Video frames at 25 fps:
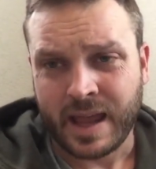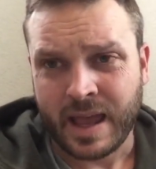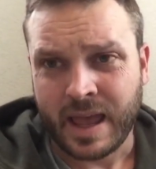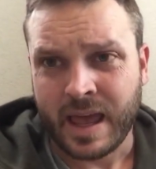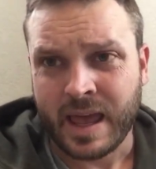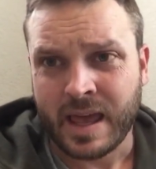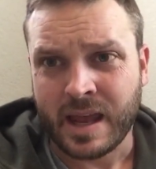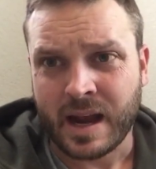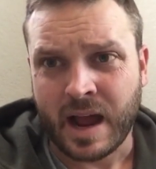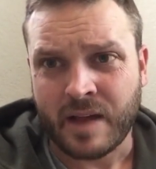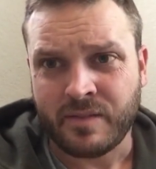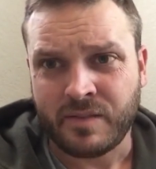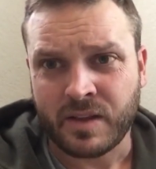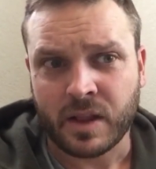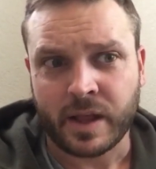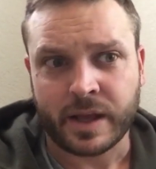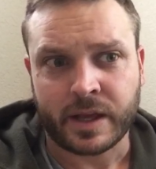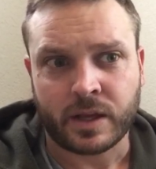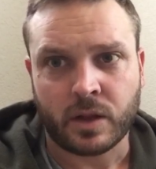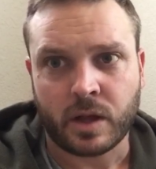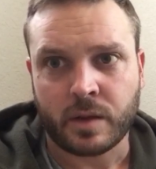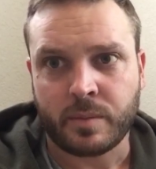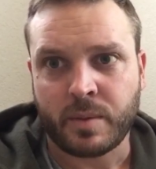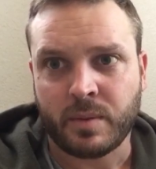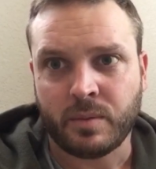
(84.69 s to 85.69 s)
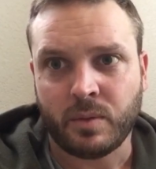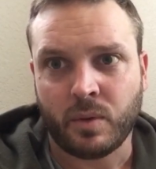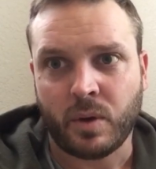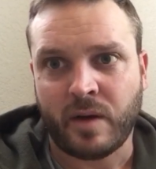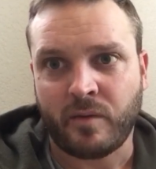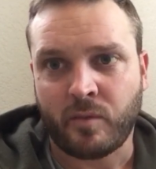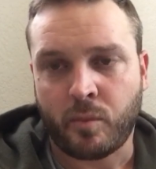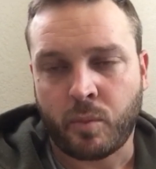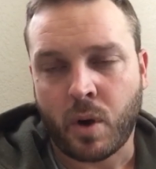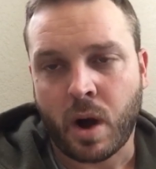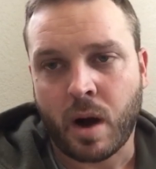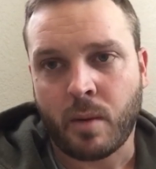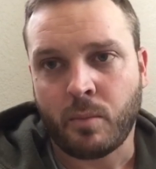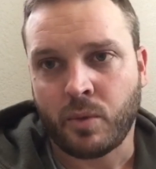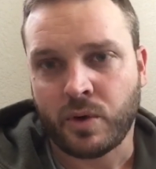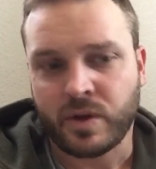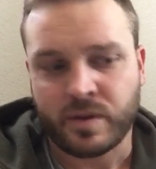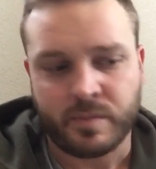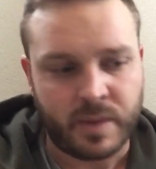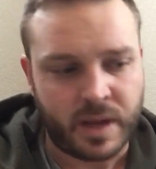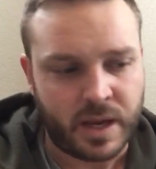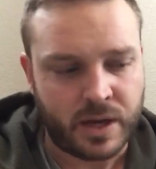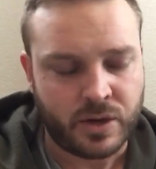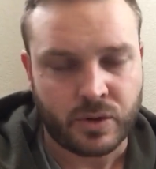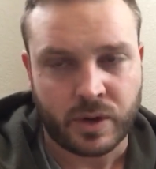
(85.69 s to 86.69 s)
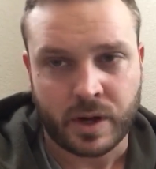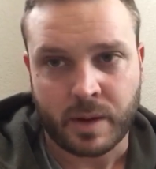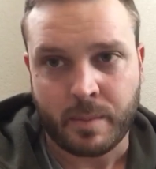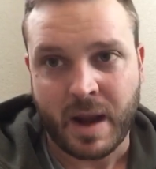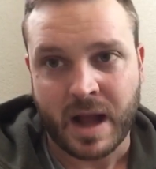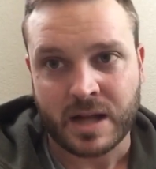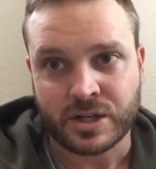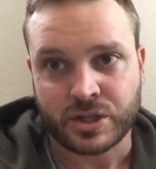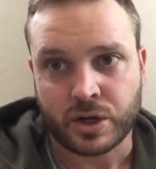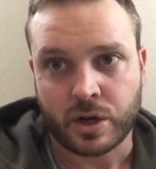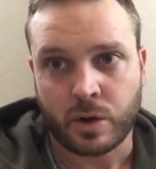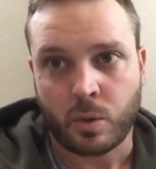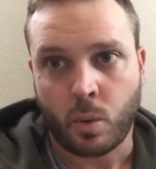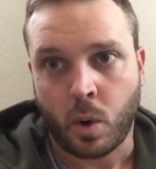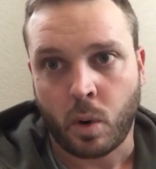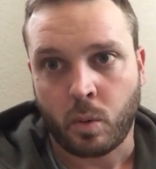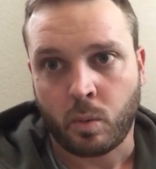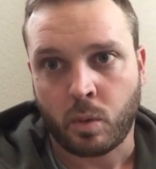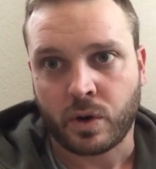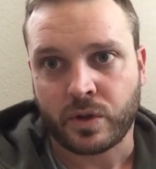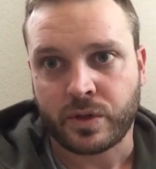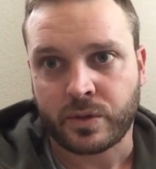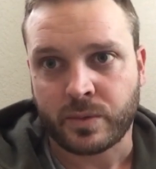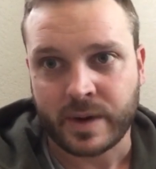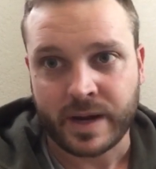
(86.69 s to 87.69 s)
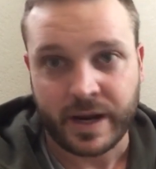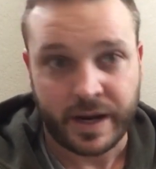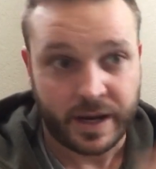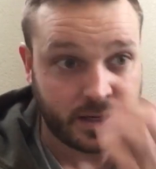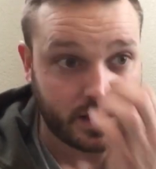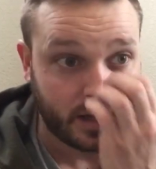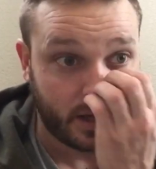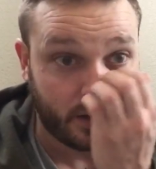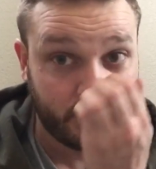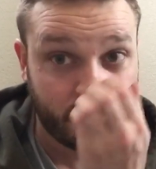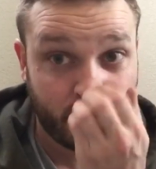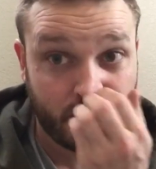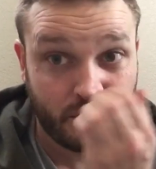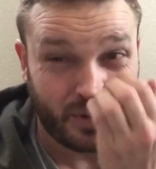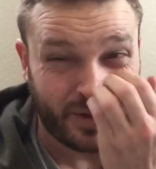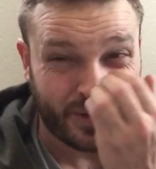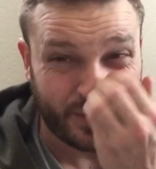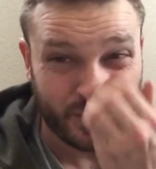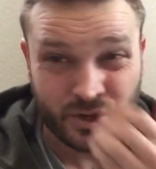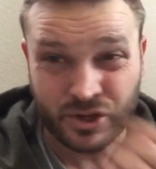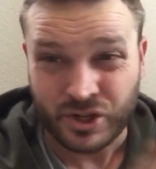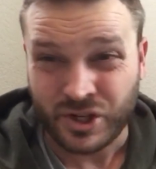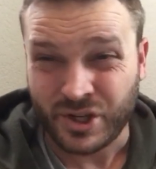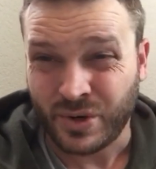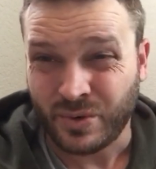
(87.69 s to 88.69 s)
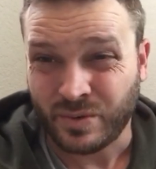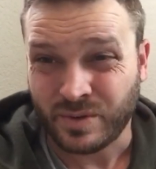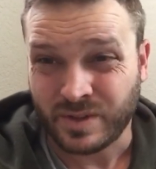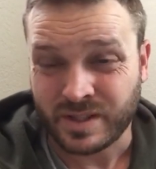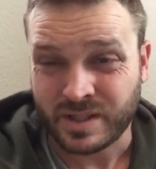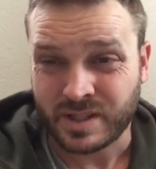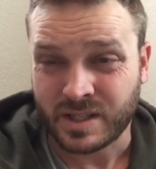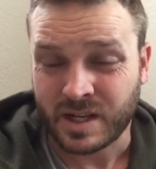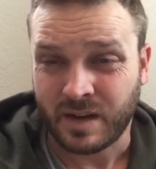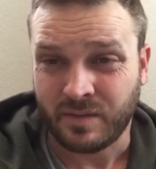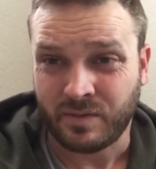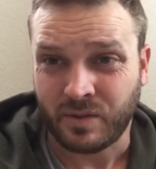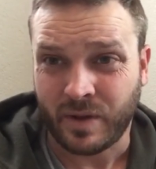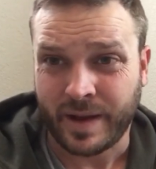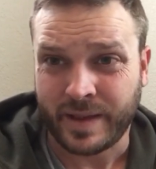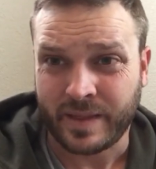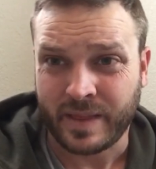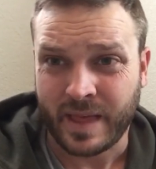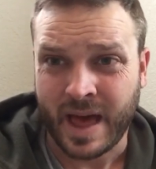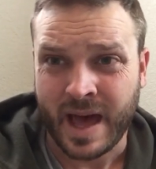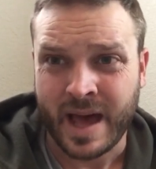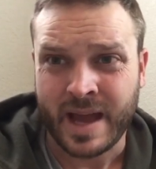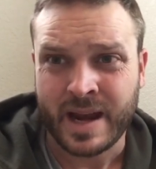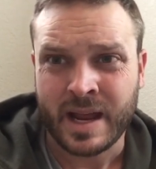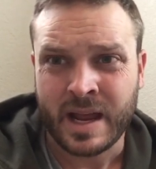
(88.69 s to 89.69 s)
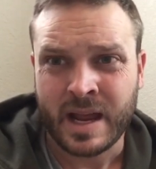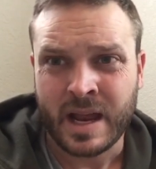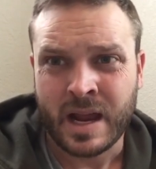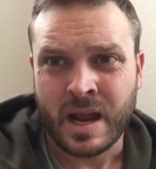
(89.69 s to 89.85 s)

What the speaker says: And I feel like a lot of people have a problem with me during imaginary World War III telling people how to shoot and stuff like that,